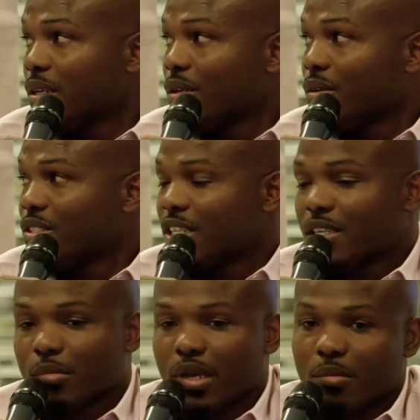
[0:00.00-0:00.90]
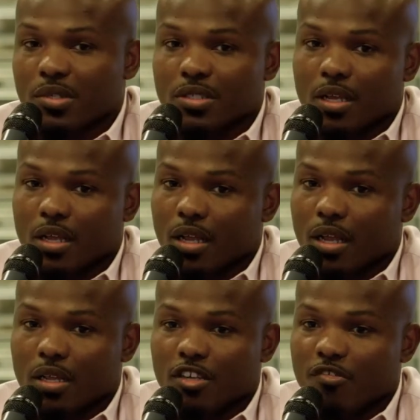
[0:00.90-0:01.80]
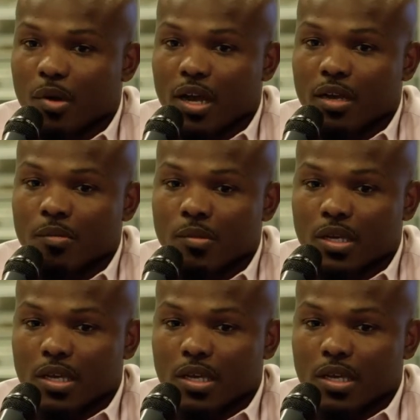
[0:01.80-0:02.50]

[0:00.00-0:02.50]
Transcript: You know, Ten Commandments, I, I, live by them.